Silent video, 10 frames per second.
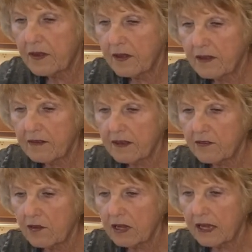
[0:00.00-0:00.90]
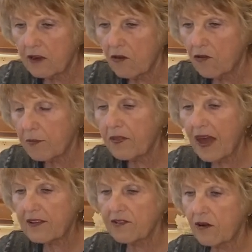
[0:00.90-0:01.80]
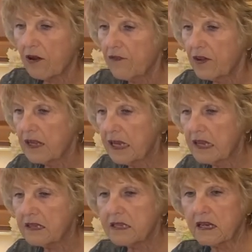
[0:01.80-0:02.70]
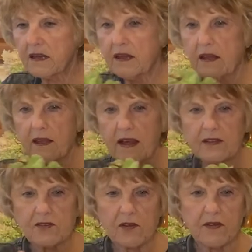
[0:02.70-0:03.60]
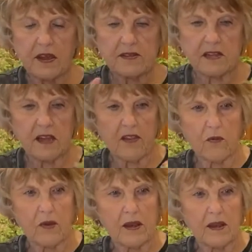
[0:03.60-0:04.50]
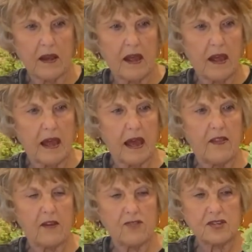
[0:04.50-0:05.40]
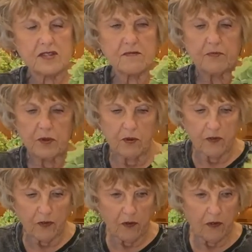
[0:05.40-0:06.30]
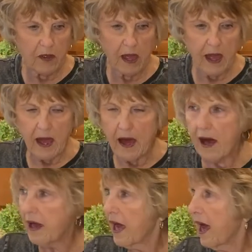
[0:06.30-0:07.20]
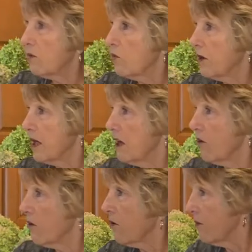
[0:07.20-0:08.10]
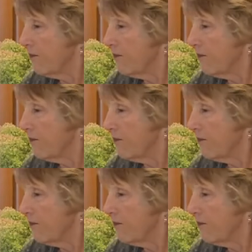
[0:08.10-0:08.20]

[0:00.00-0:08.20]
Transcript: See, it's going to lean over, but that's all right if it leans. That's all right. That's another one. And they're just beautiful. I had one here.